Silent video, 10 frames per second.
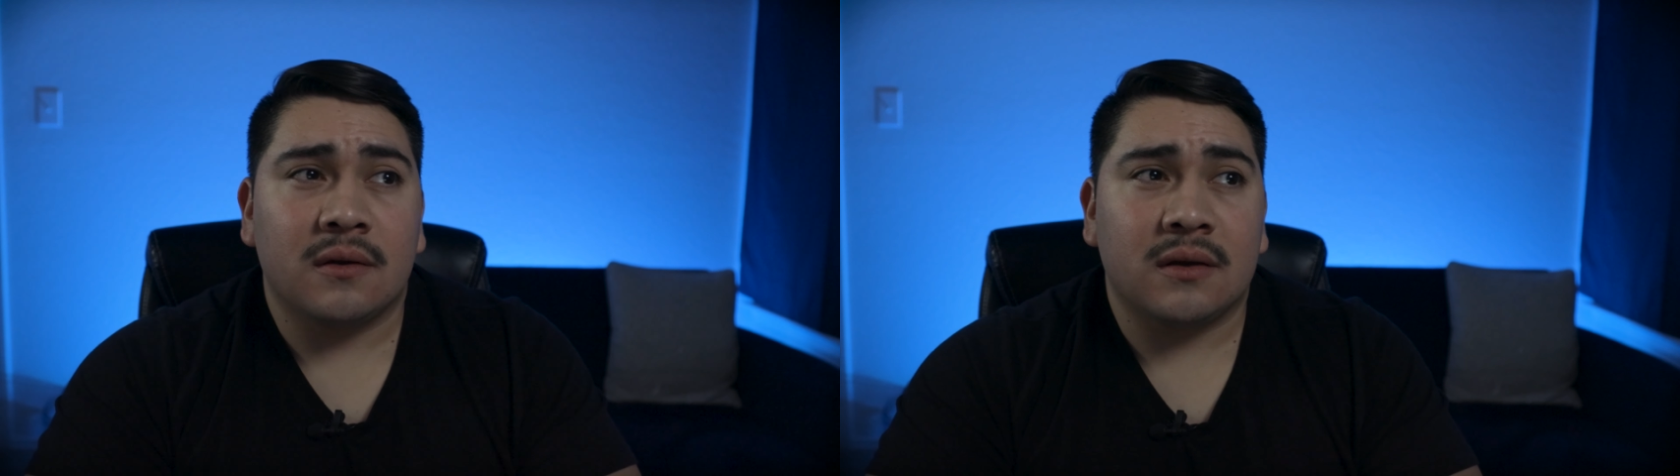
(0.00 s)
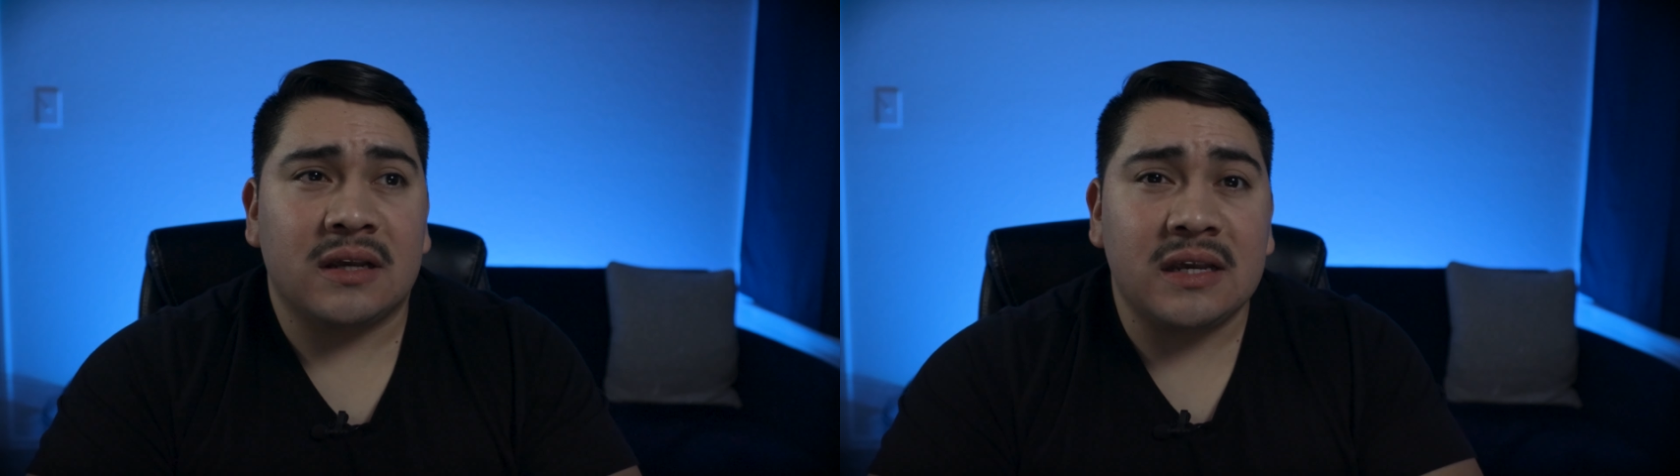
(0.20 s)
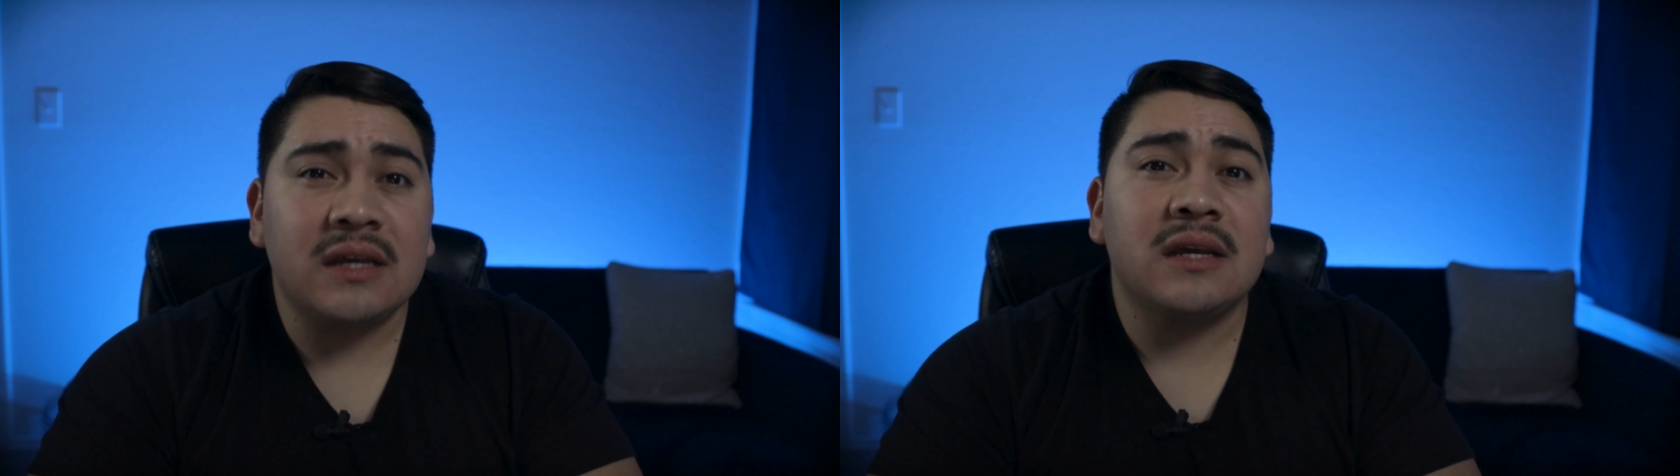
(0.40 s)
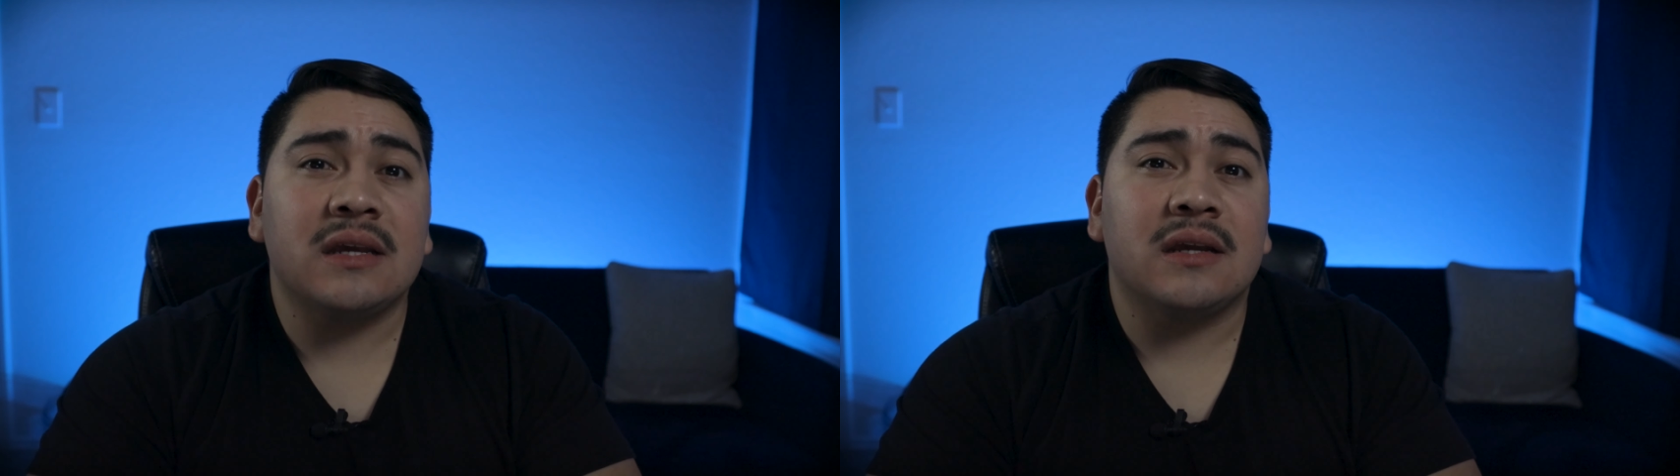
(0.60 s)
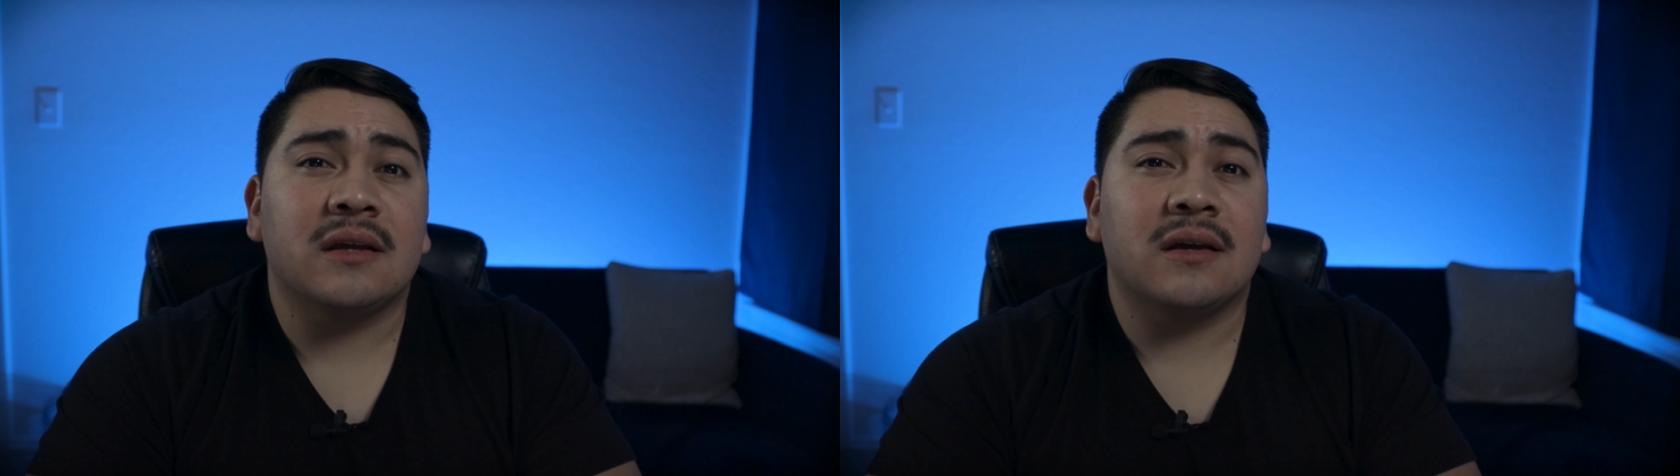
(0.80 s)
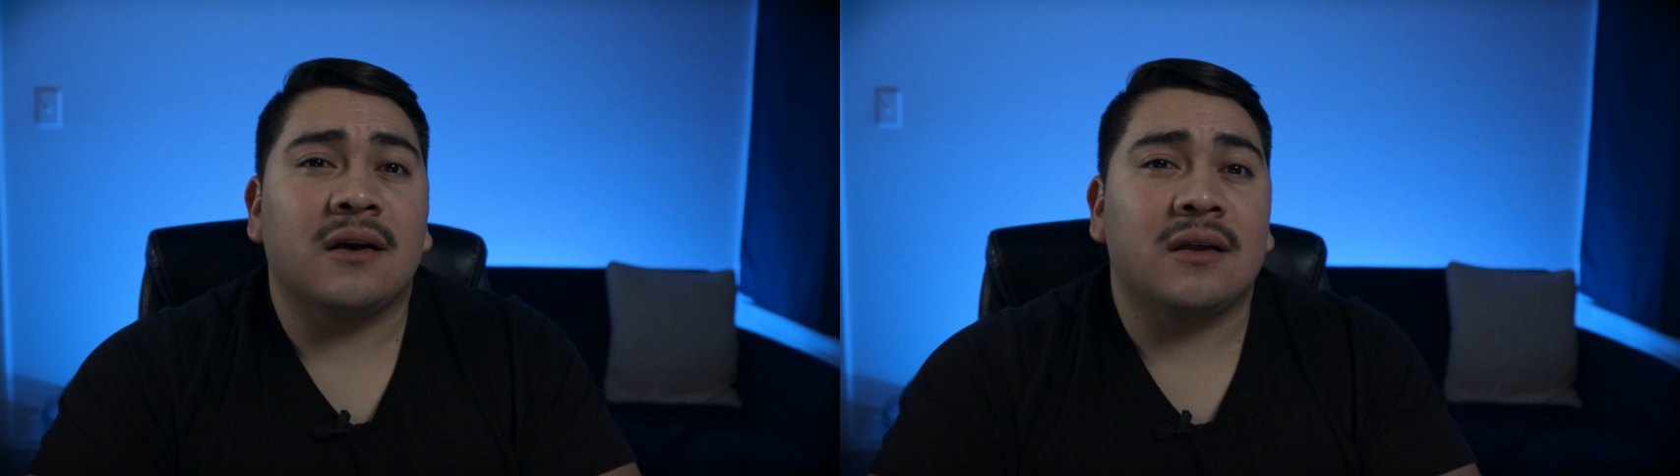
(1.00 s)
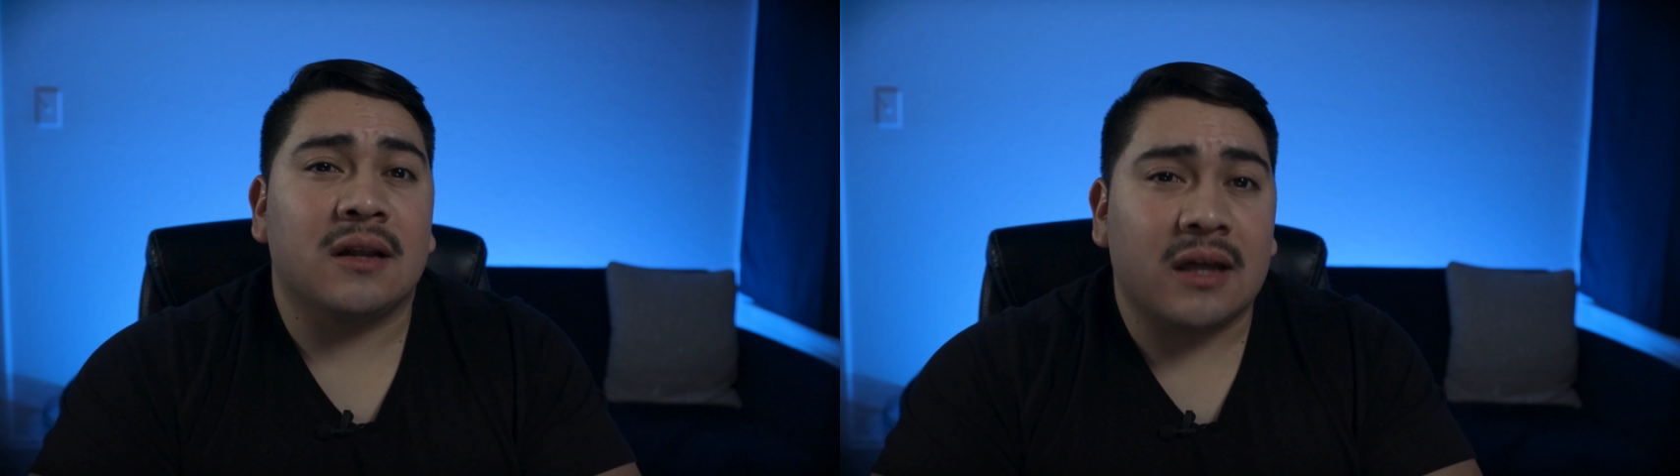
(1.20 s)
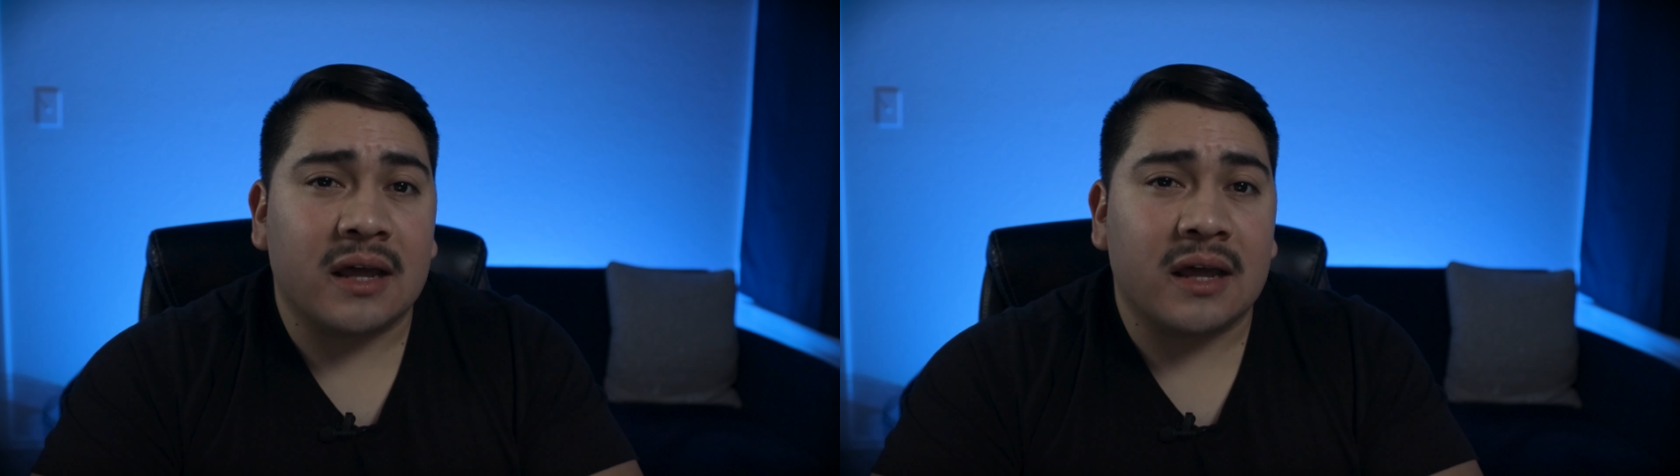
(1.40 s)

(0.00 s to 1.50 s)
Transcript: key on a lot